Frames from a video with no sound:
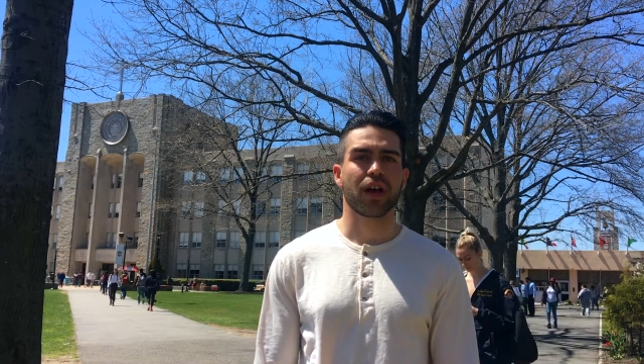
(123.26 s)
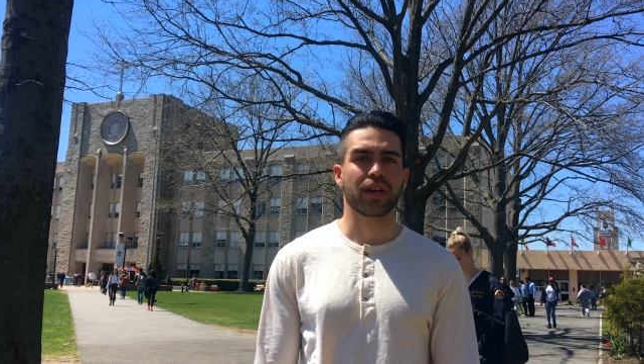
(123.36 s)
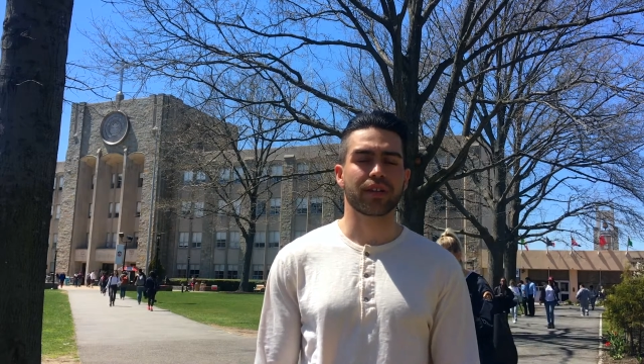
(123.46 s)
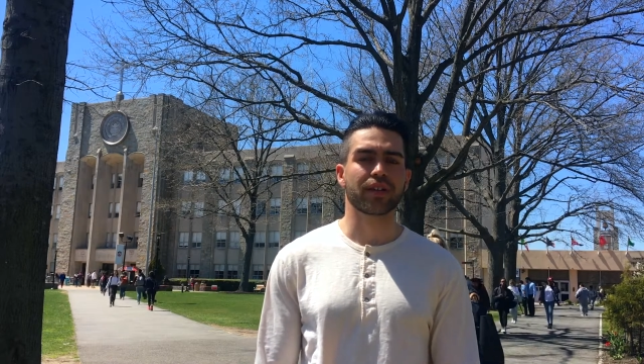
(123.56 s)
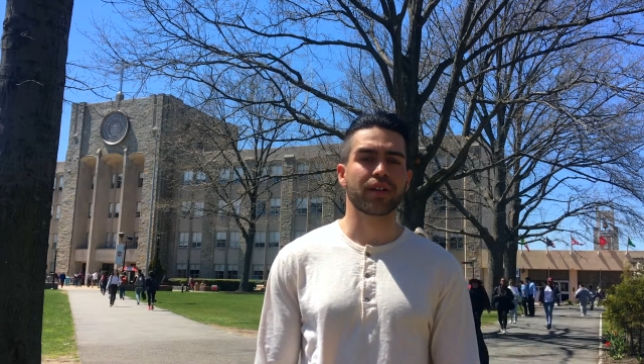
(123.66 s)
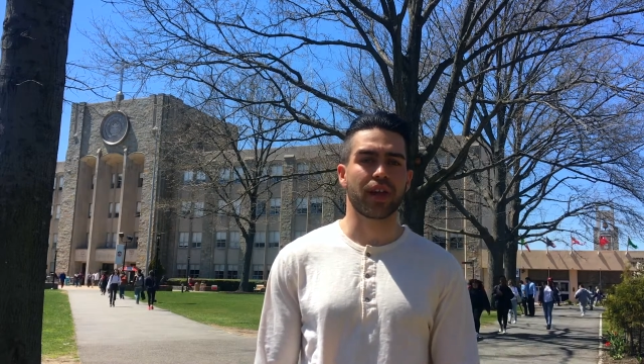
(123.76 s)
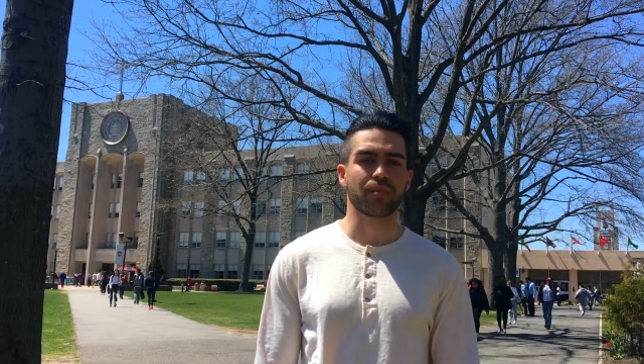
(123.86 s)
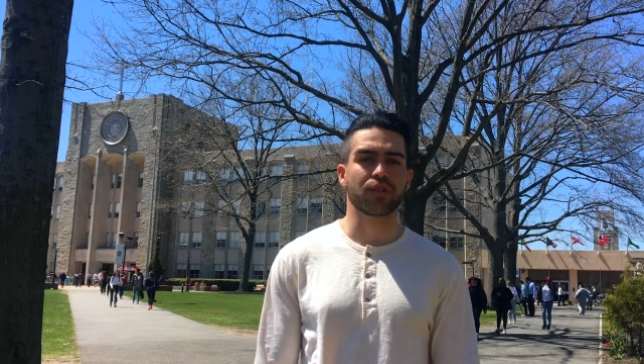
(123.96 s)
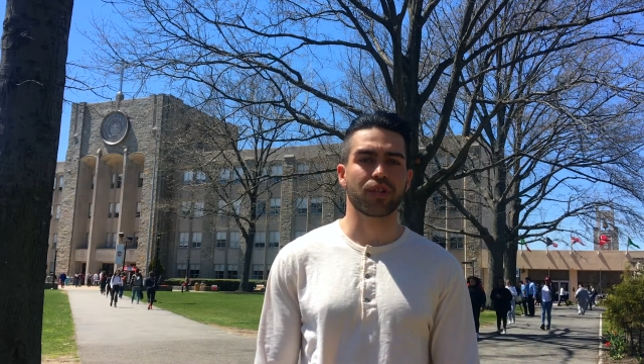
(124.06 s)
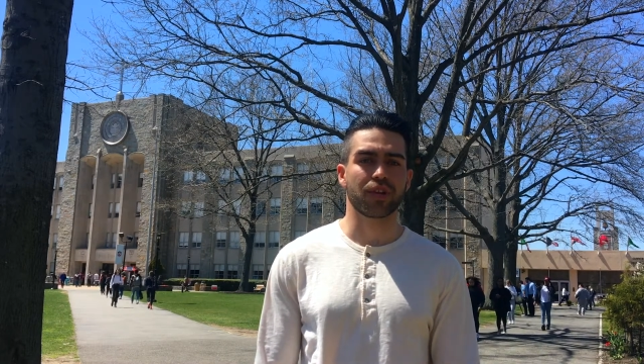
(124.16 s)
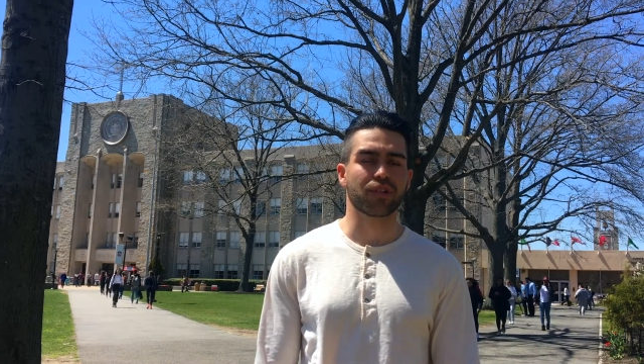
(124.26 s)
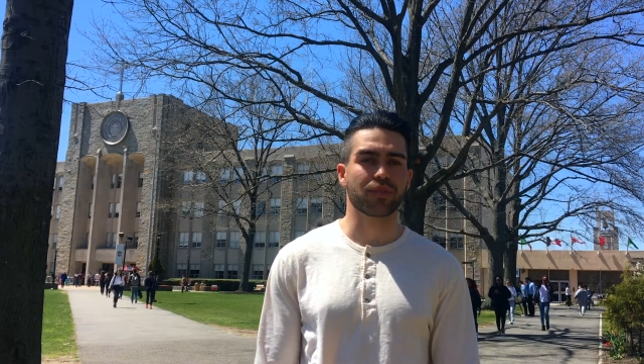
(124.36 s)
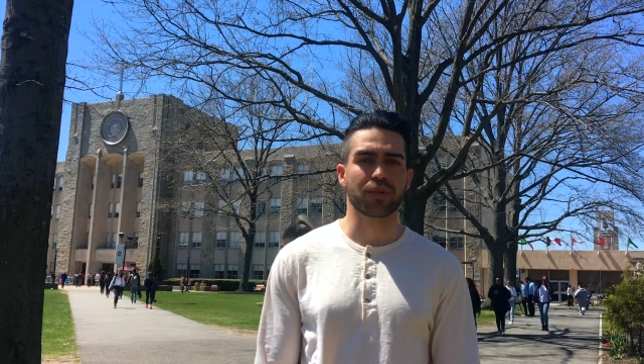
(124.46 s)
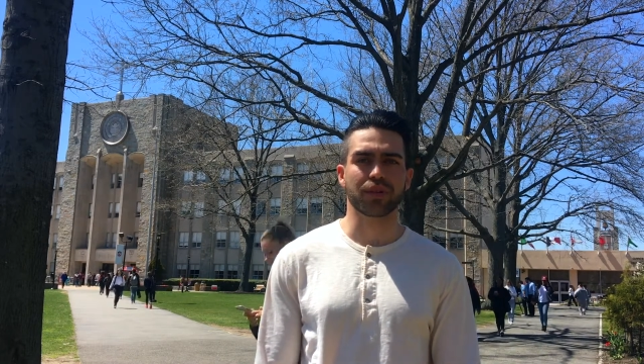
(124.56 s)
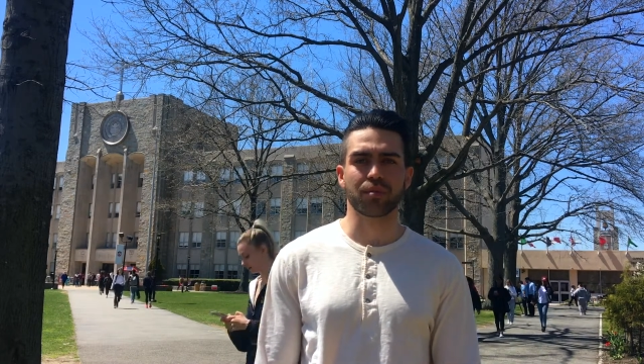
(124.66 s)
I think climate change
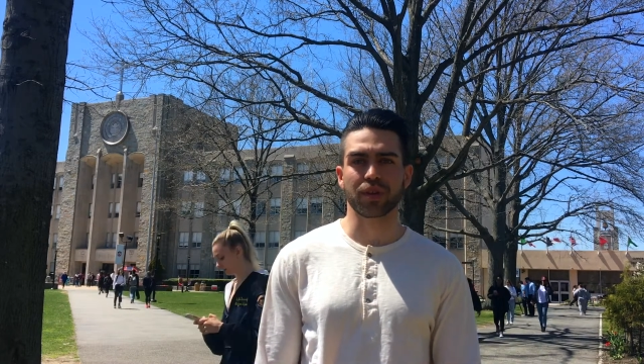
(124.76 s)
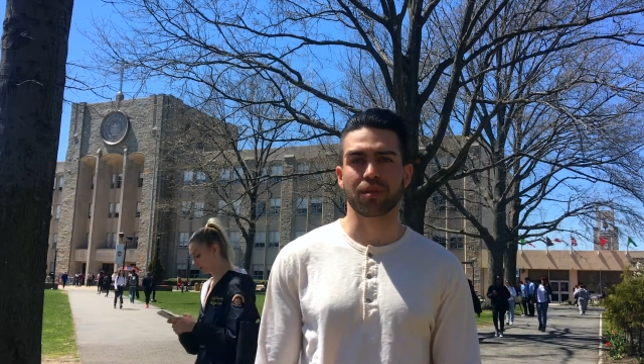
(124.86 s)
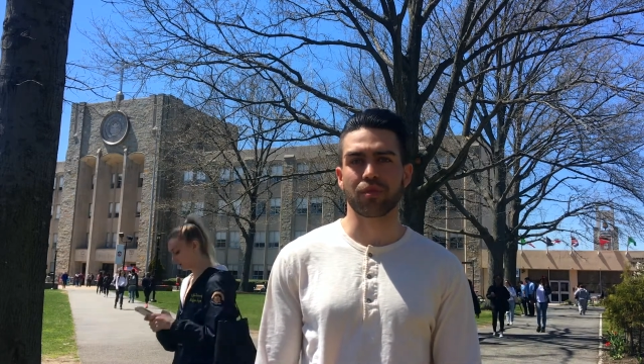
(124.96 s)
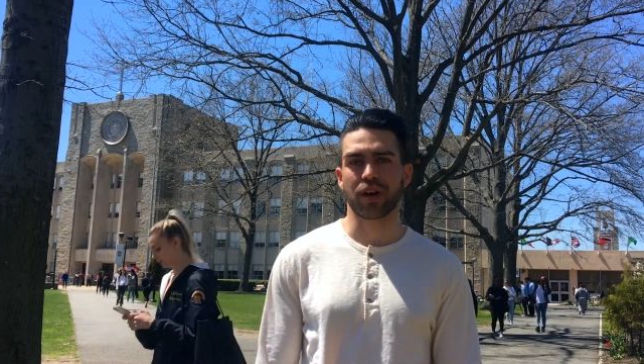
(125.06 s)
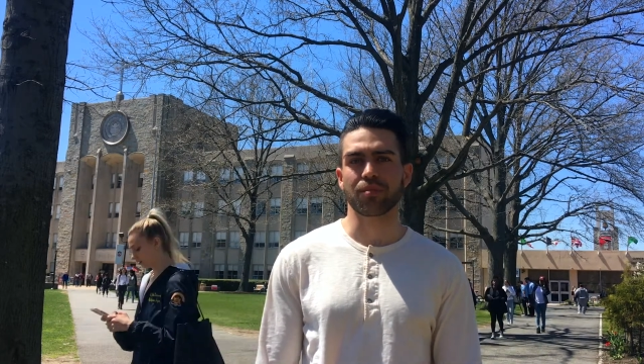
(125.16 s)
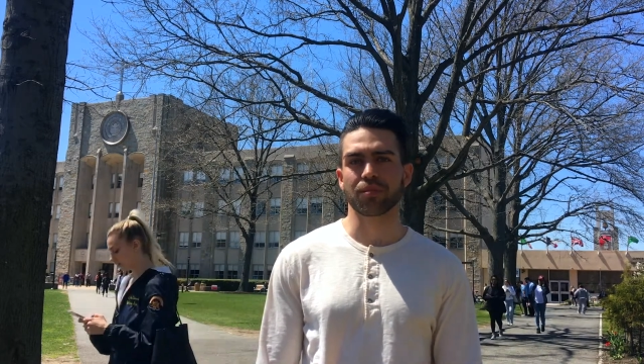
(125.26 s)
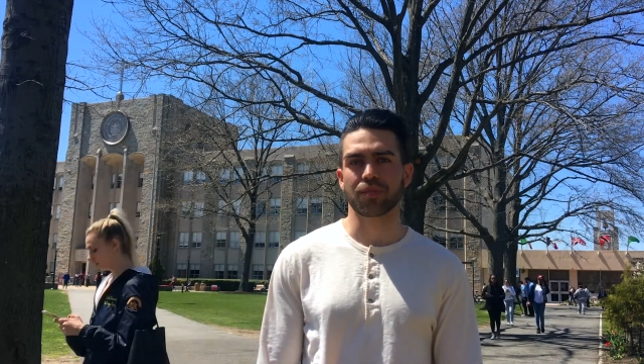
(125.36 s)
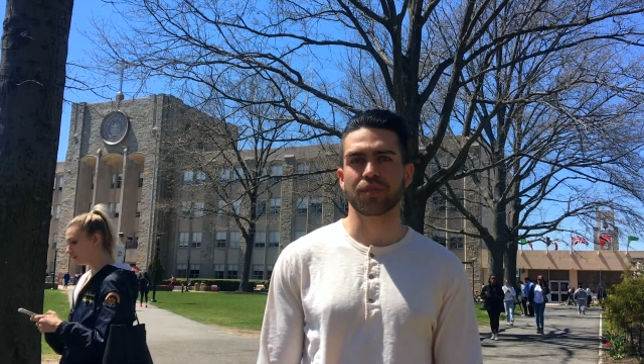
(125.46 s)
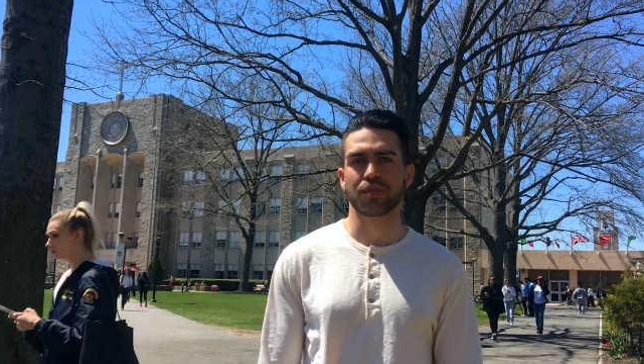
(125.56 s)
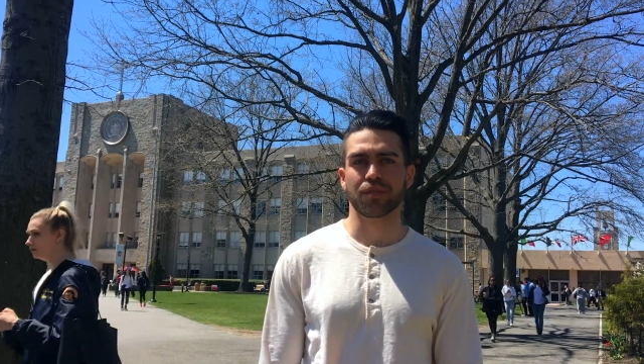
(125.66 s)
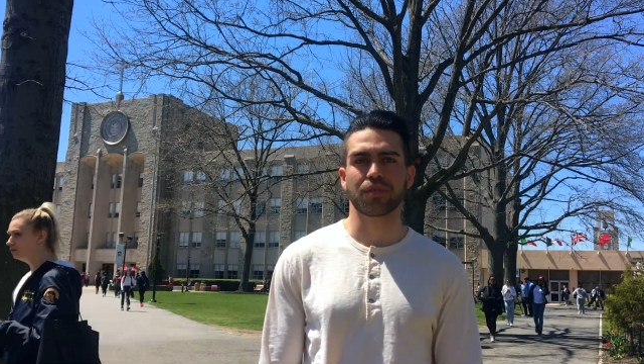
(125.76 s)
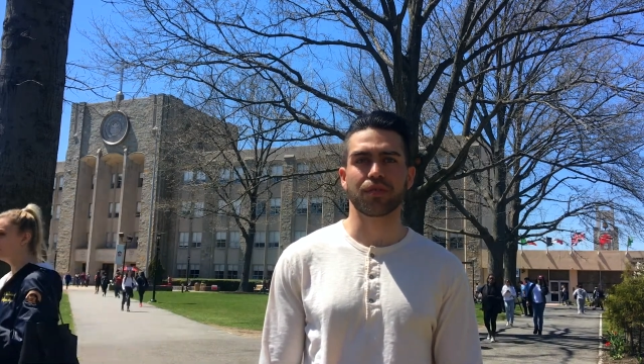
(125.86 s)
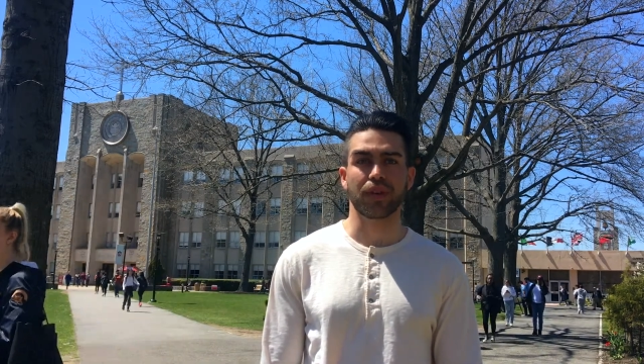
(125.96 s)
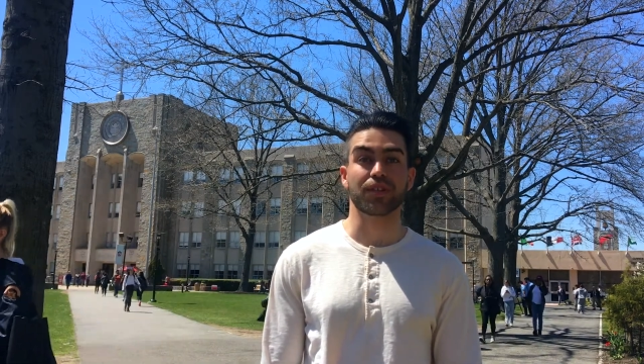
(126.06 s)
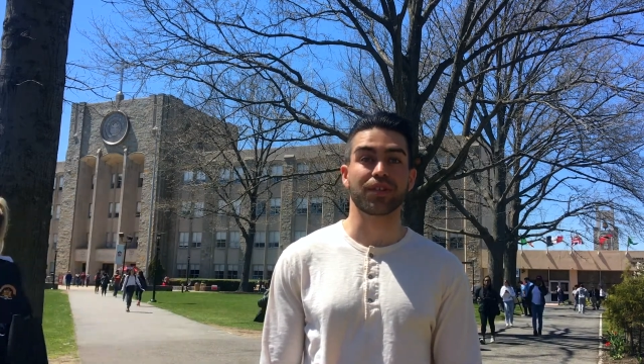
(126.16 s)
is one of the bigger problems
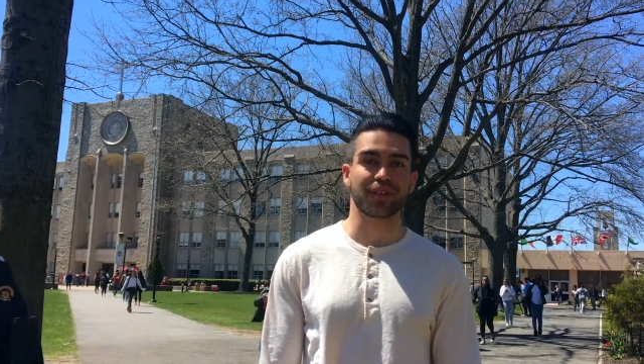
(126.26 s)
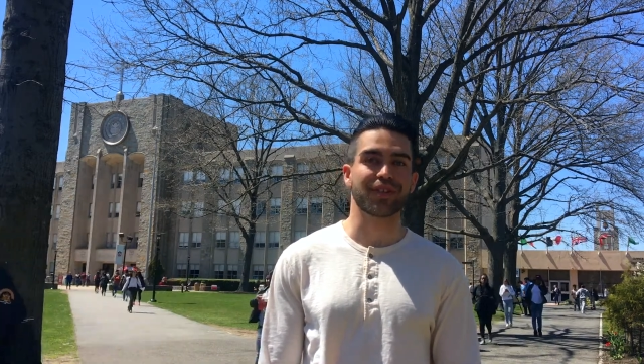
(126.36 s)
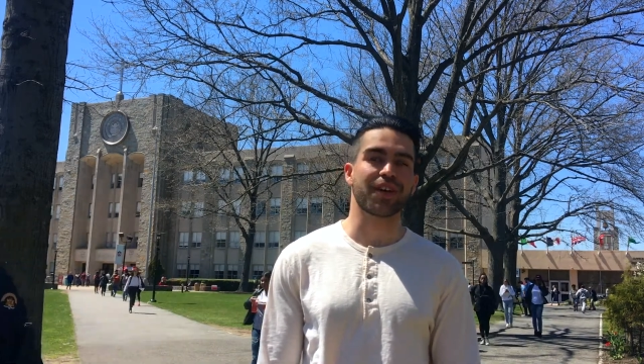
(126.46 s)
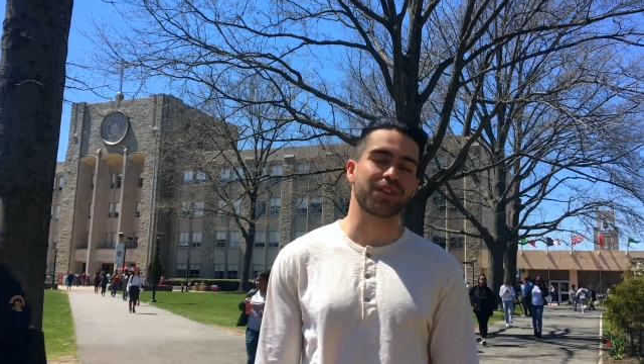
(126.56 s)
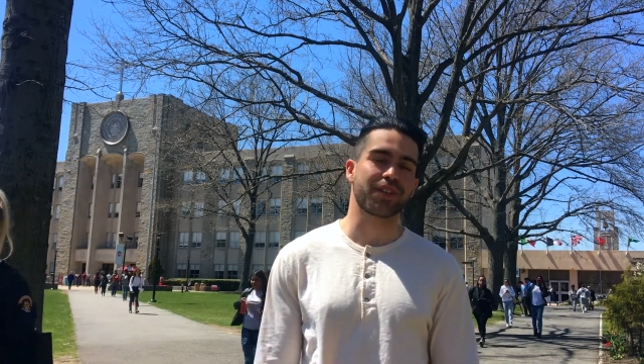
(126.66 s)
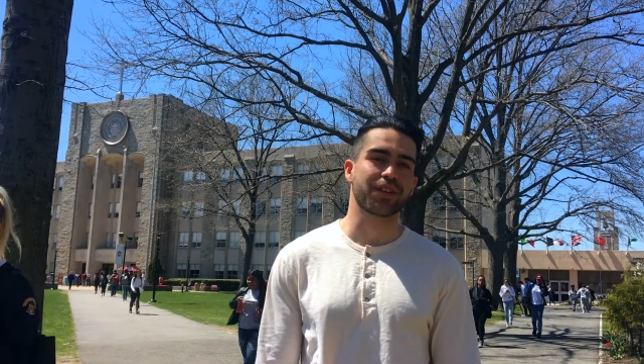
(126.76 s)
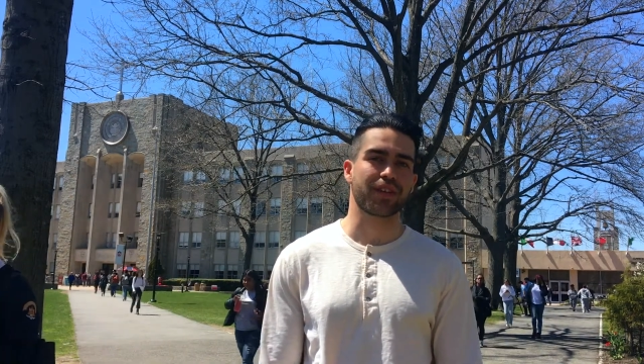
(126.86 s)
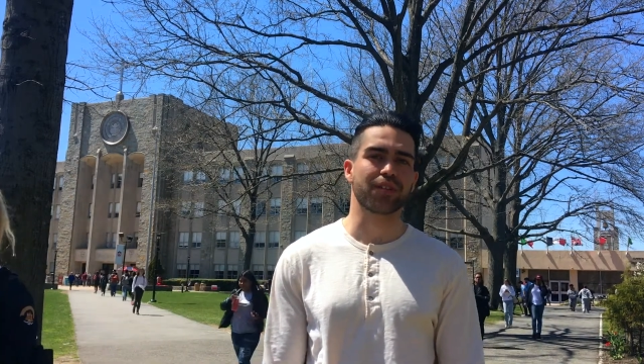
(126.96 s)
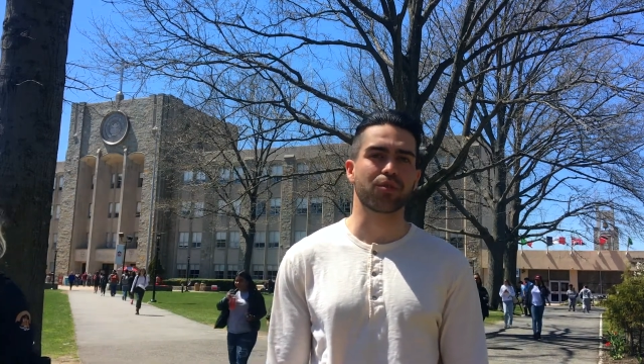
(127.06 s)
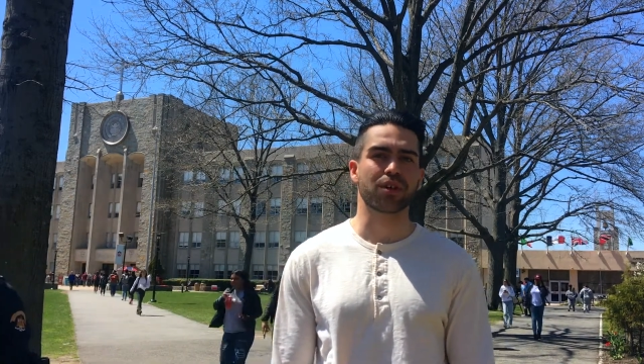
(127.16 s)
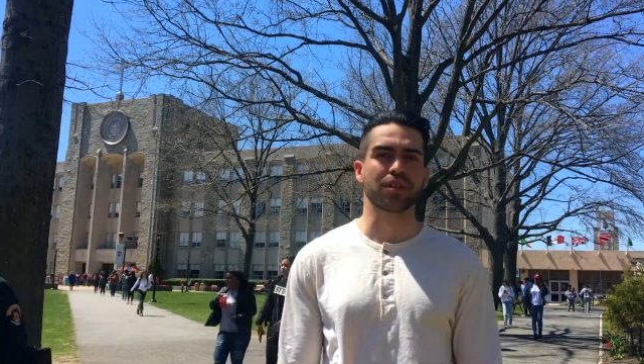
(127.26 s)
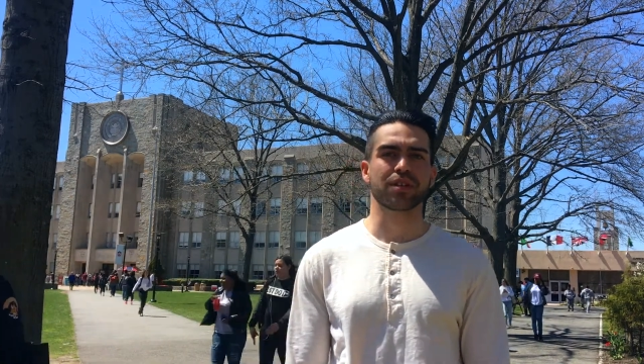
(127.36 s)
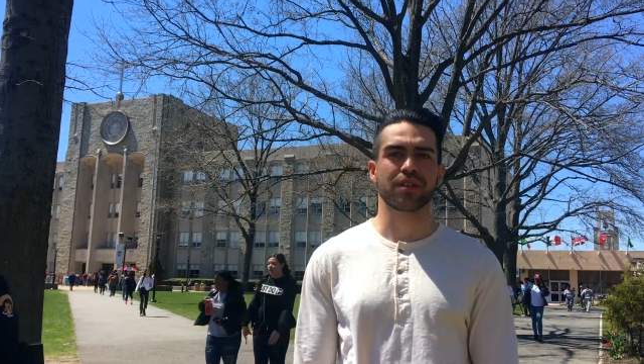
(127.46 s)
facing the United States and the world.